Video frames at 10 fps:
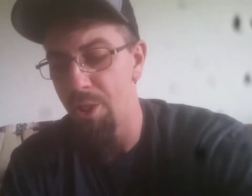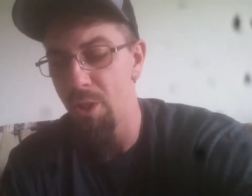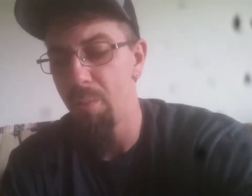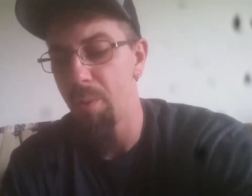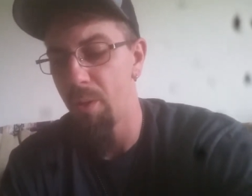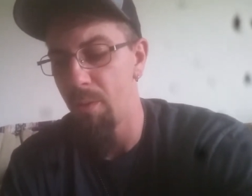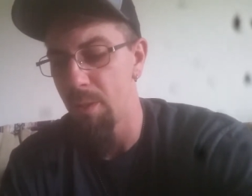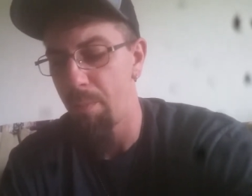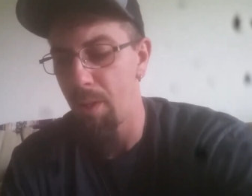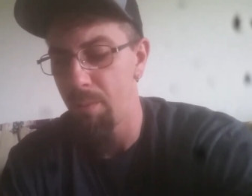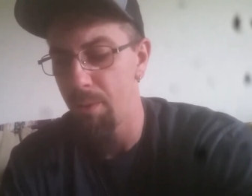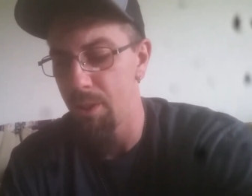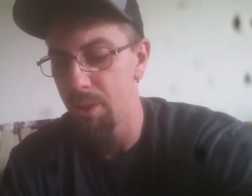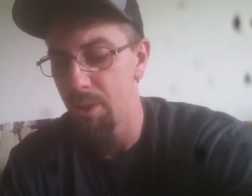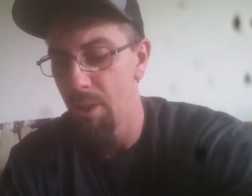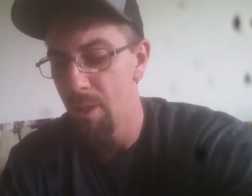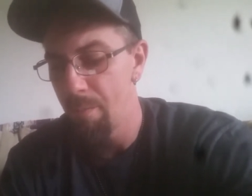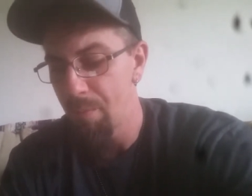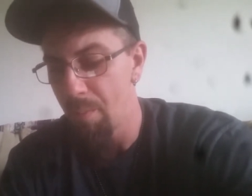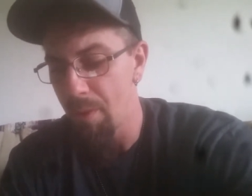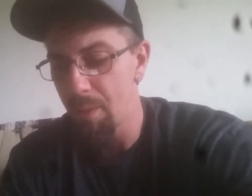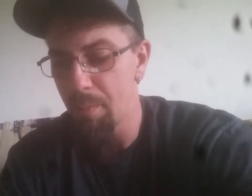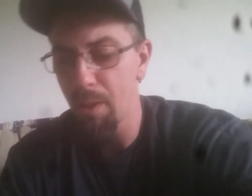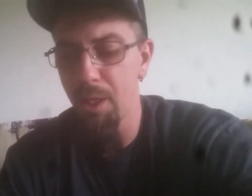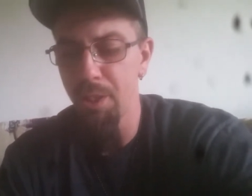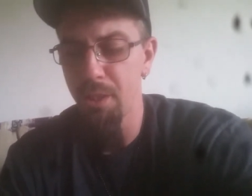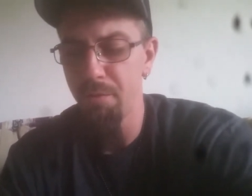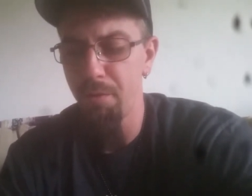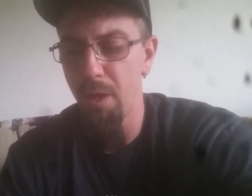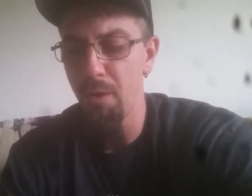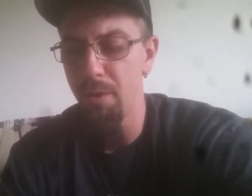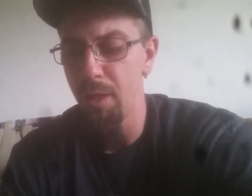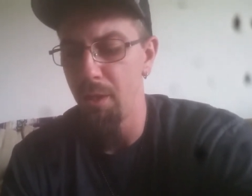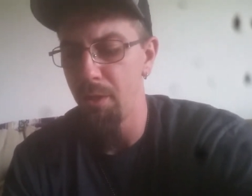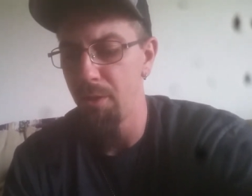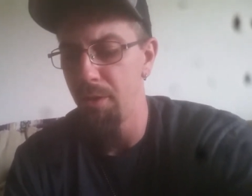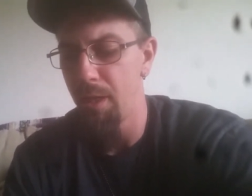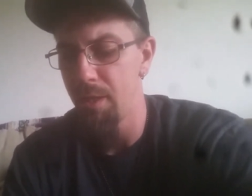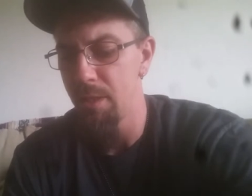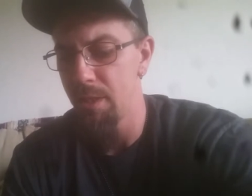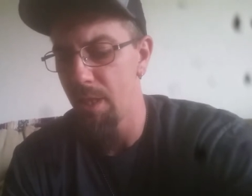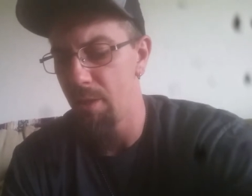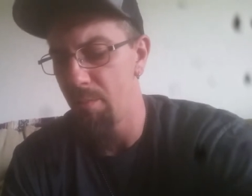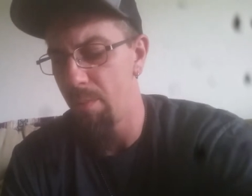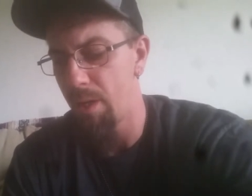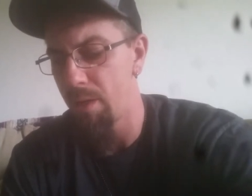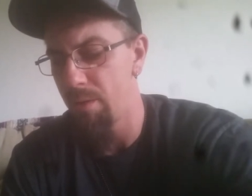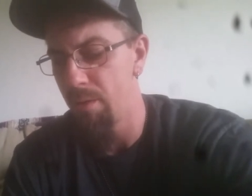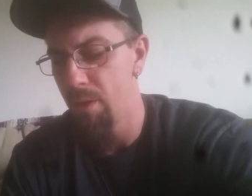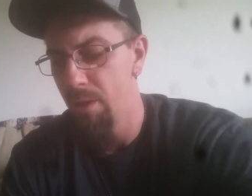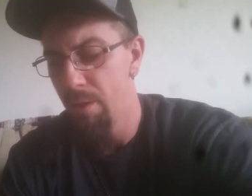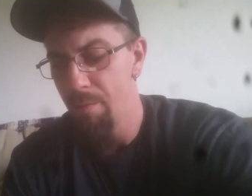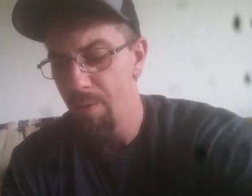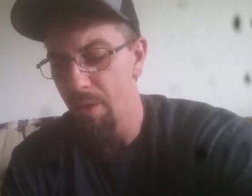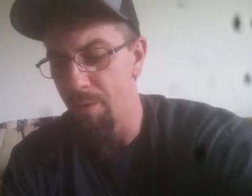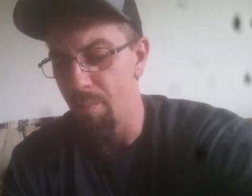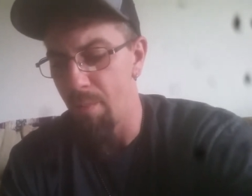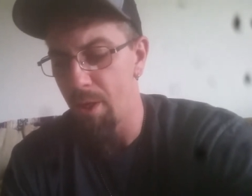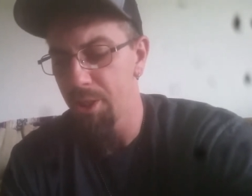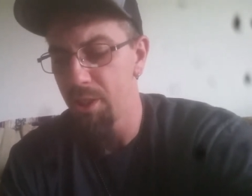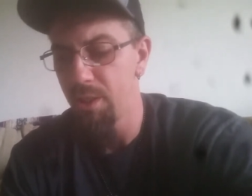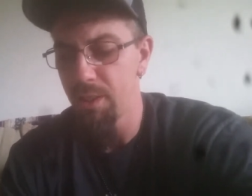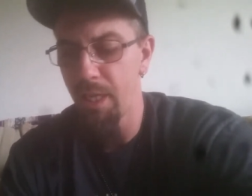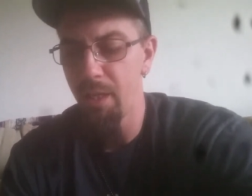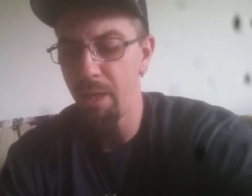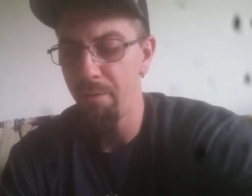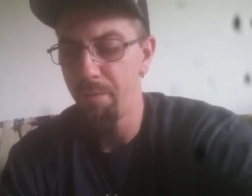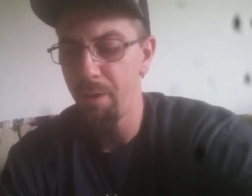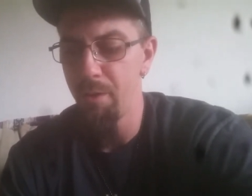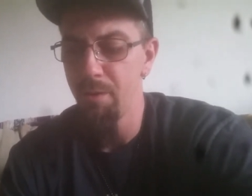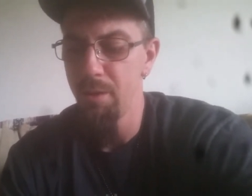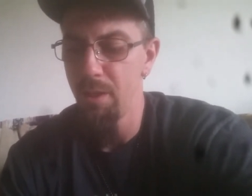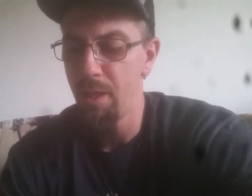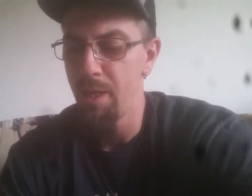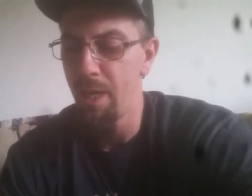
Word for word: Jupiter was published, many projects followed, including a scale model of the Martian satellite photos in